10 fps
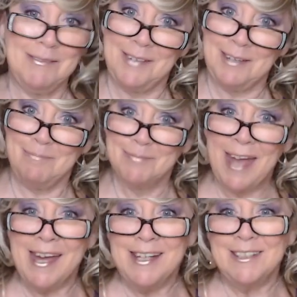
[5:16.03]
fun.
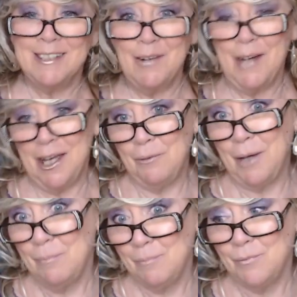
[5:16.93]
So
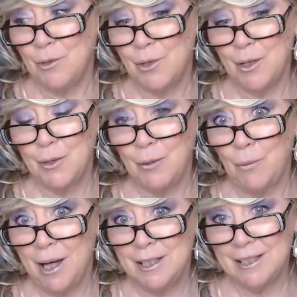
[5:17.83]
anyway, for the
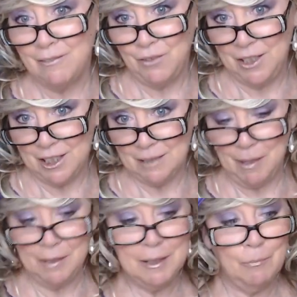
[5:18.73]
wines for this
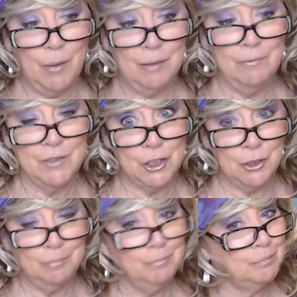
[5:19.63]
month, well, for
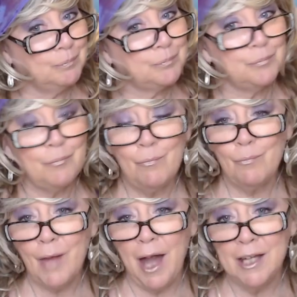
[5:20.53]
June,
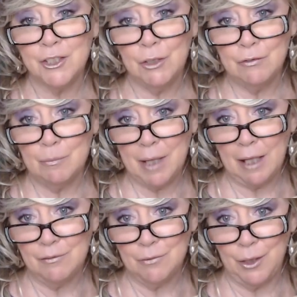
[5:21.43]
I had two from
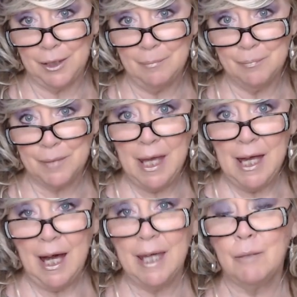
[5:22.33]
California.
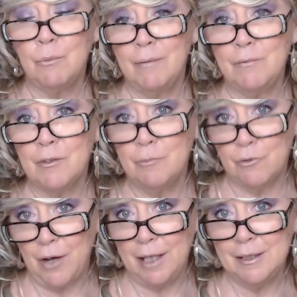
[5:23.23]
I had one from
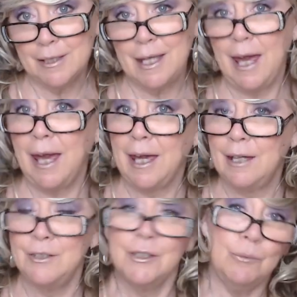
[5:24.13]
France
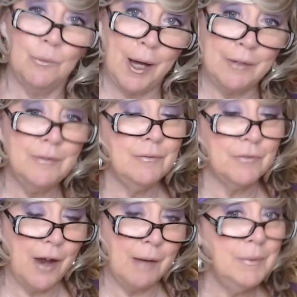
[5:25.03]
and one
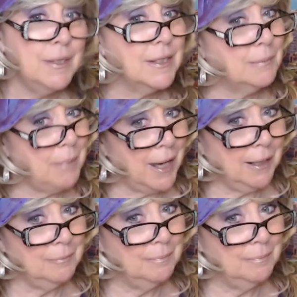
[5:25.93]
from Spain.